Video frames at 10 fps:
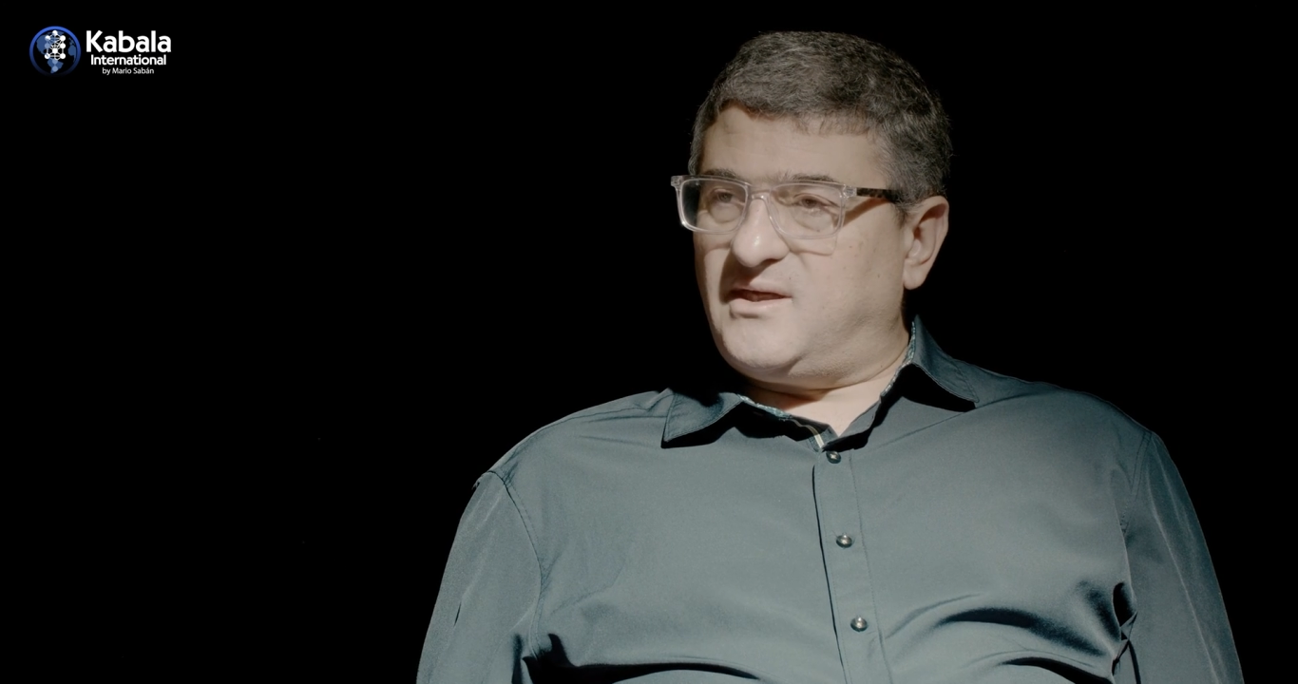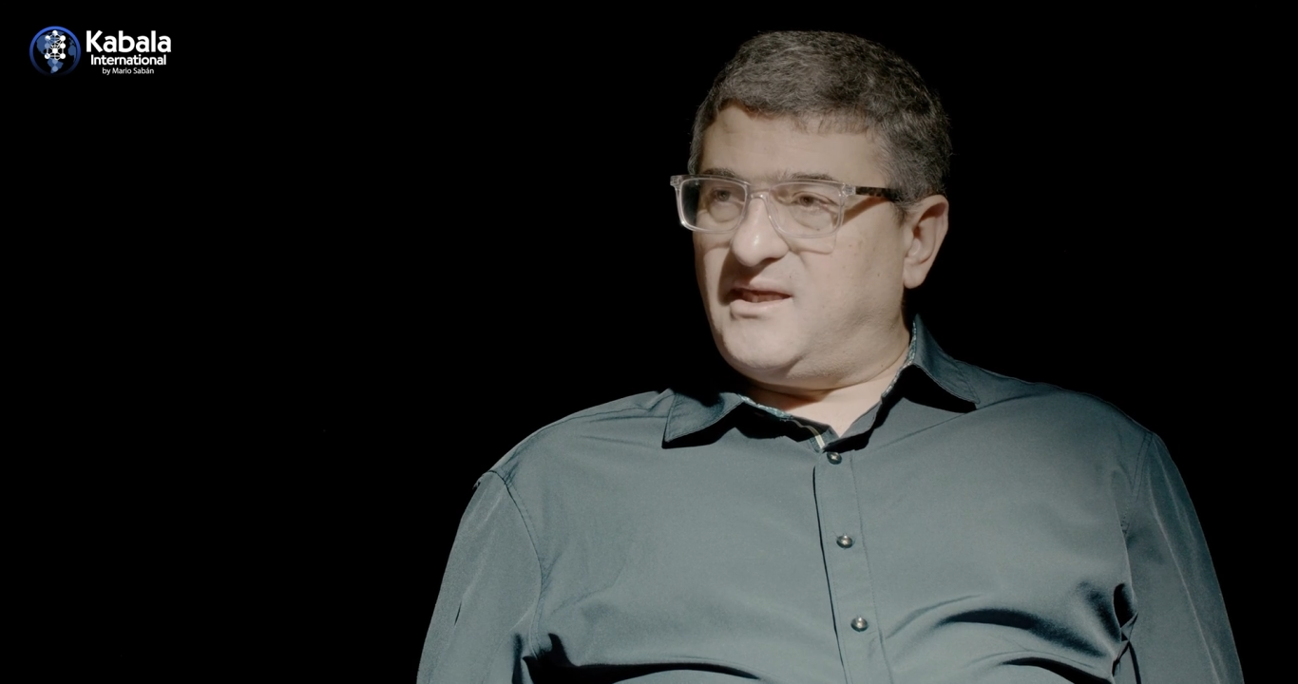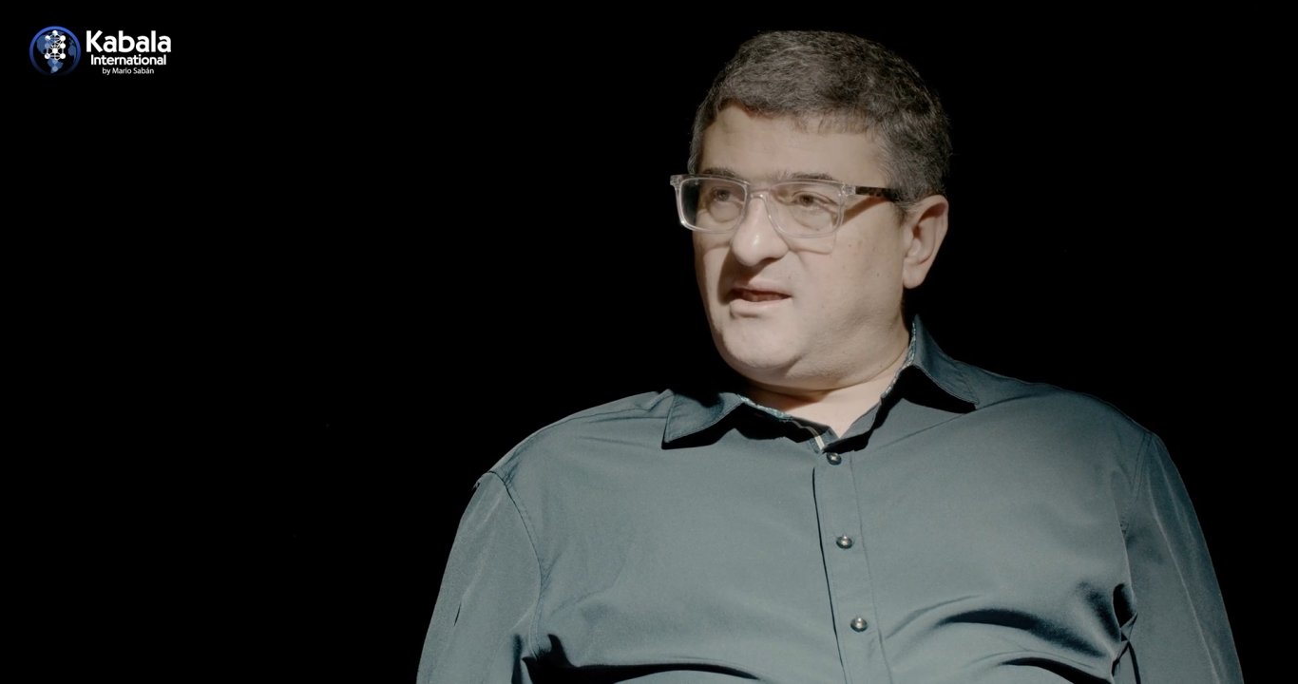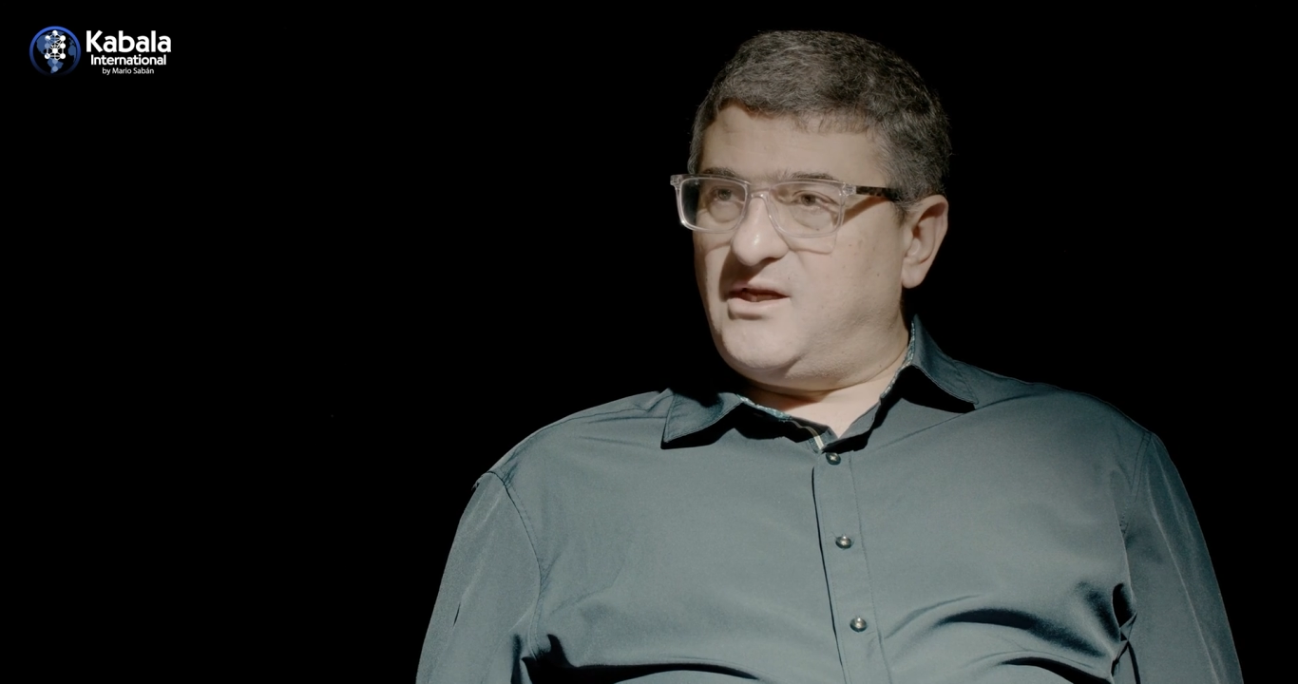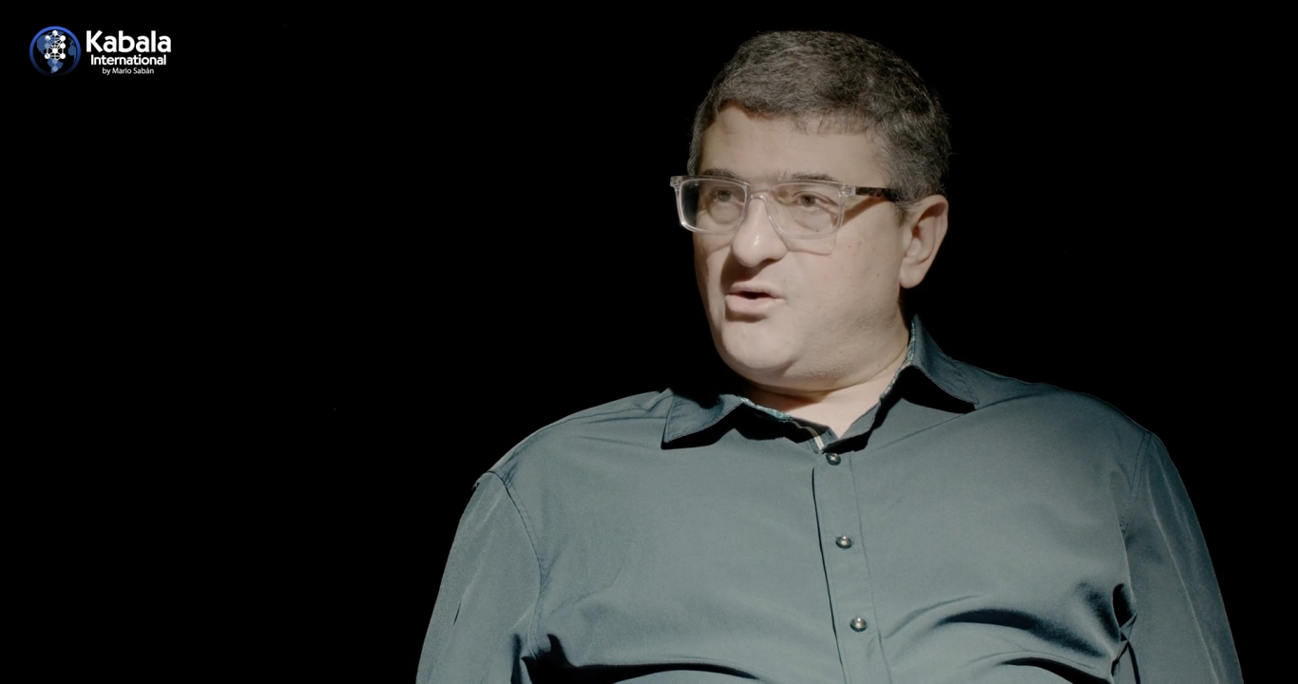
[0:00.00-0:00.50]

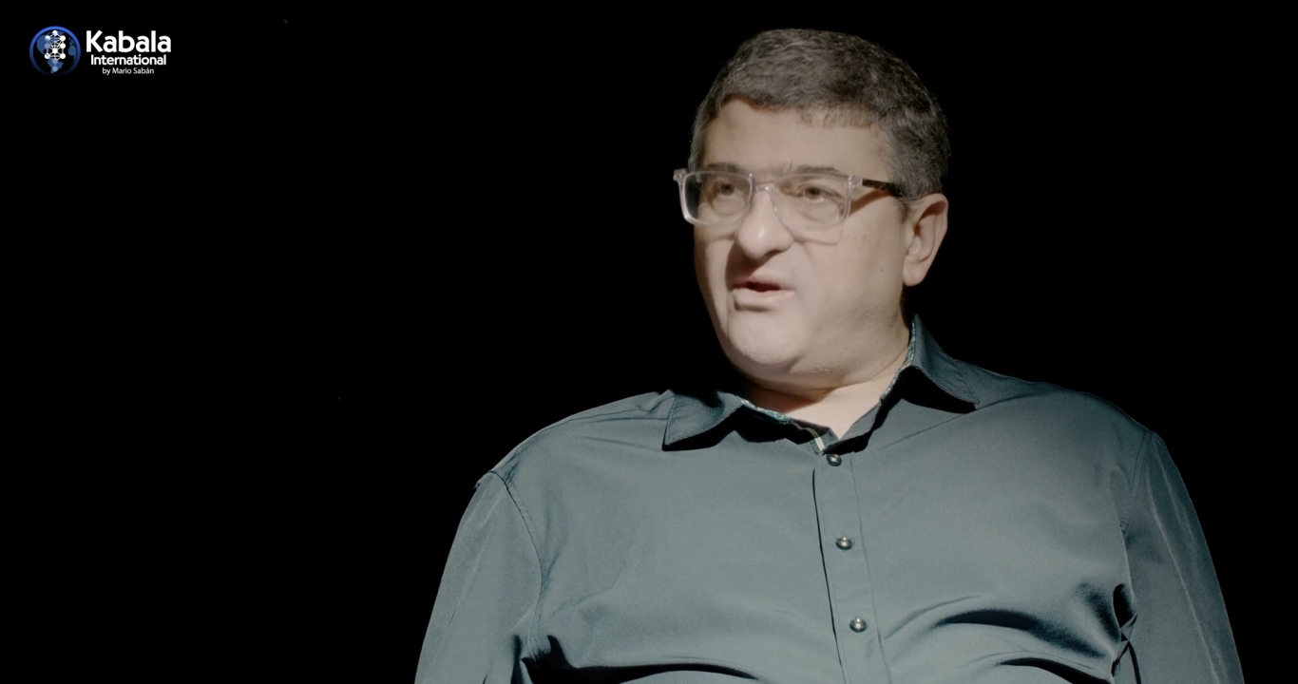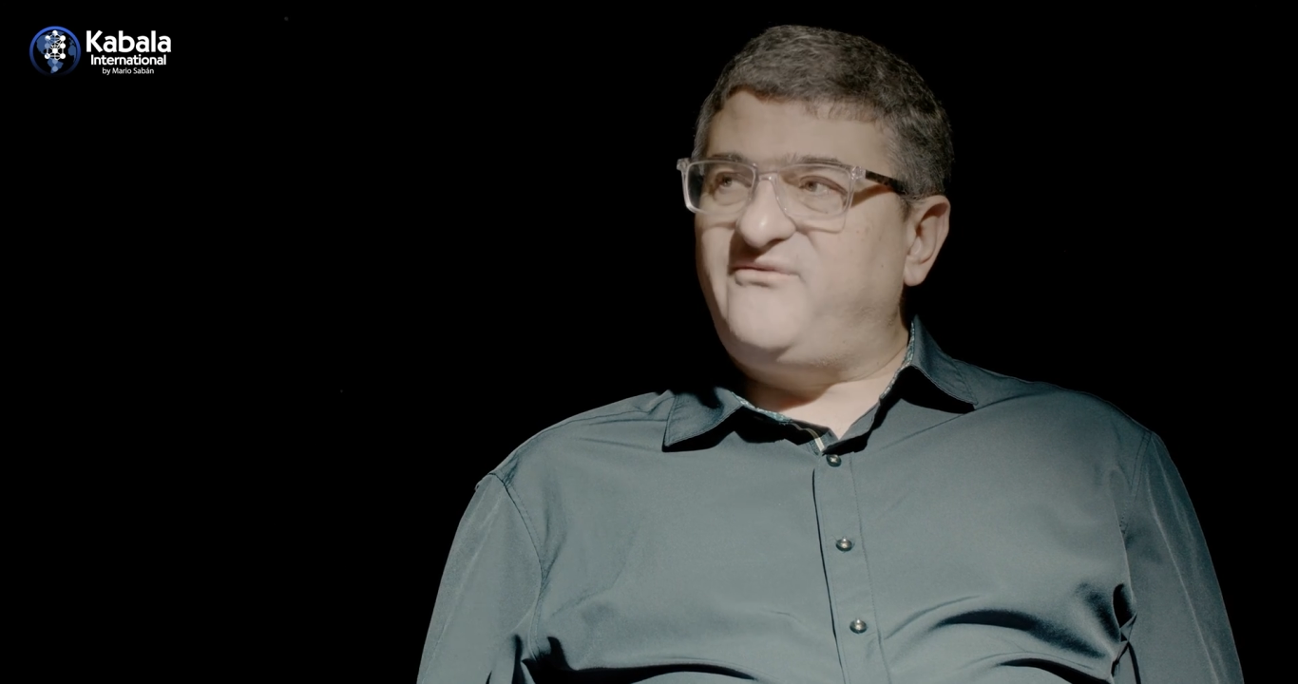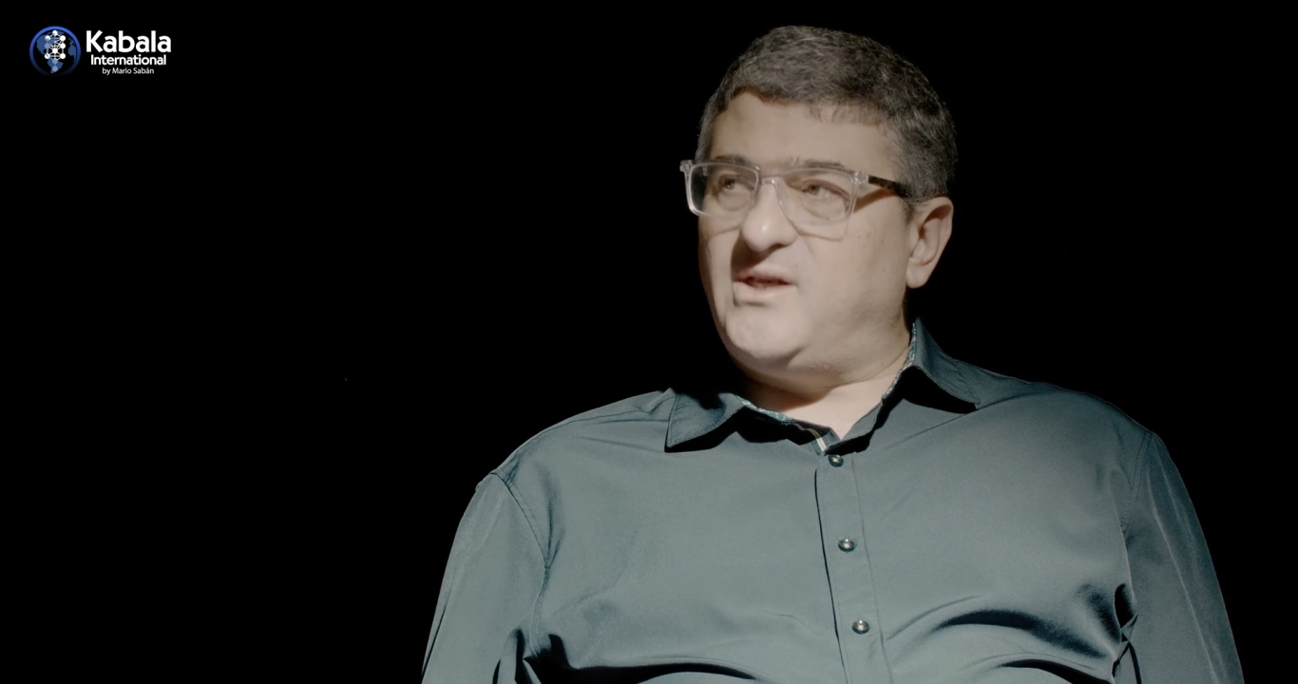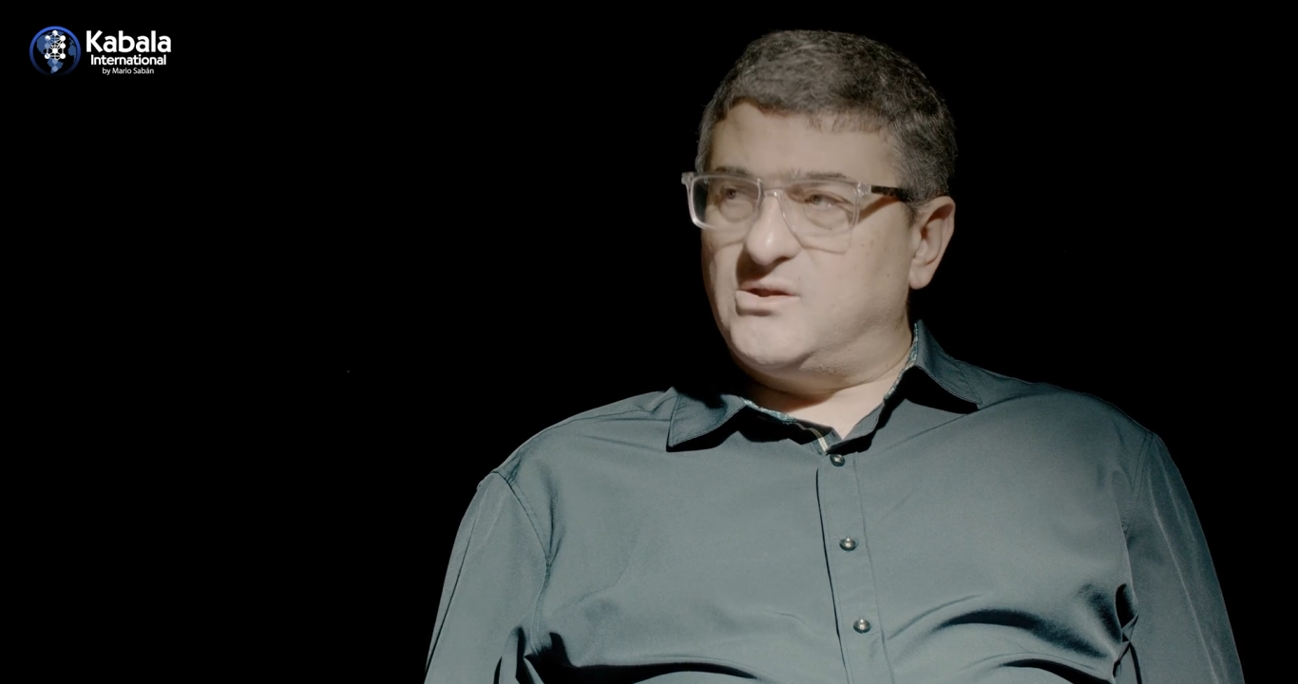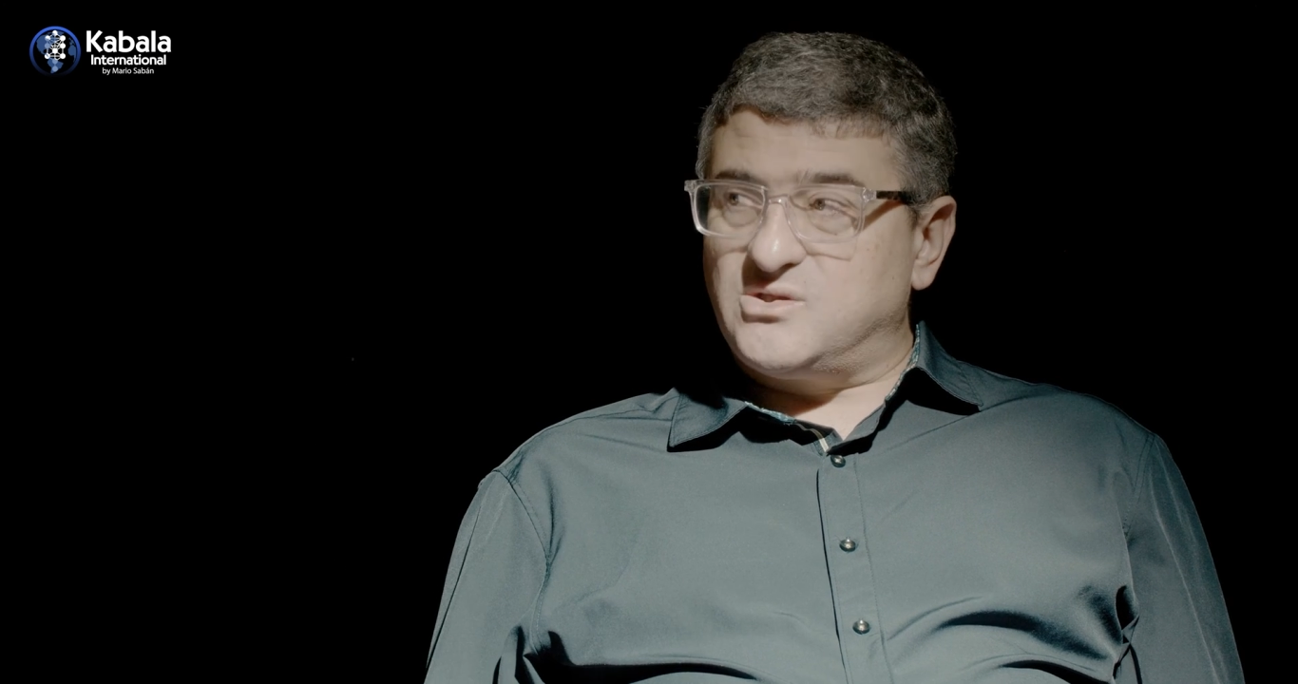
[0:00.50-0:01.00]

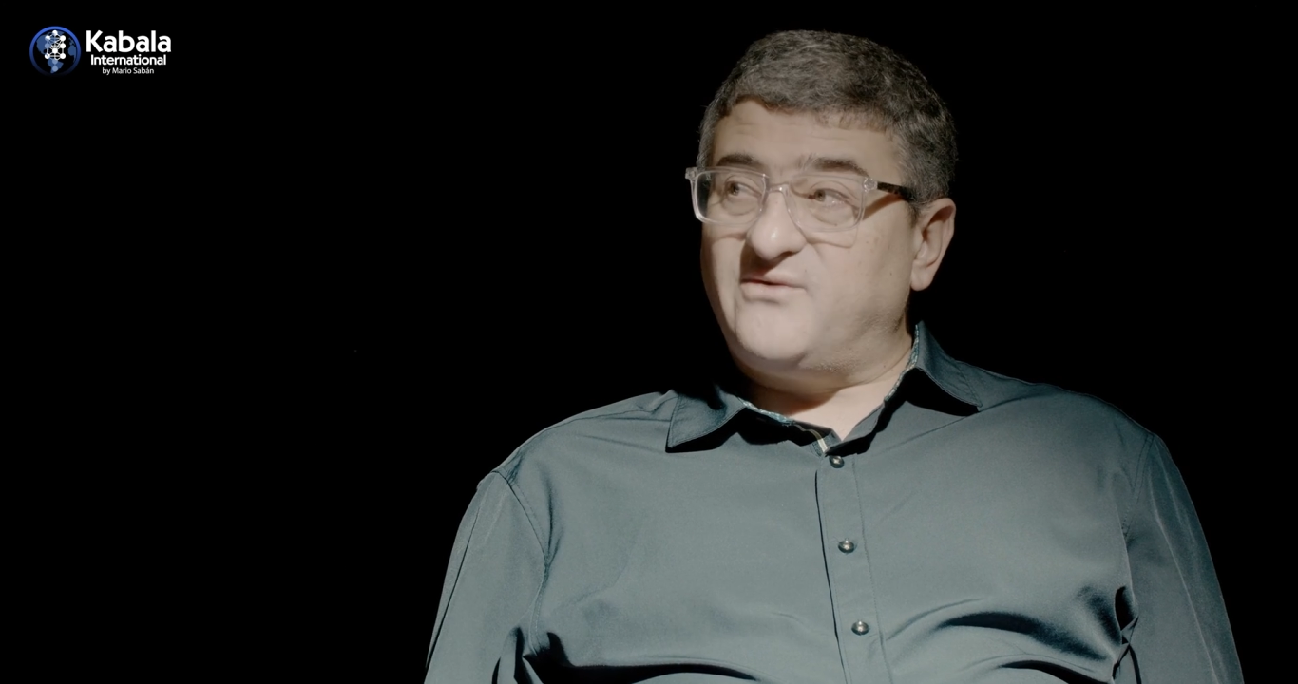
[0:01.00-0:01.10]
philosophical,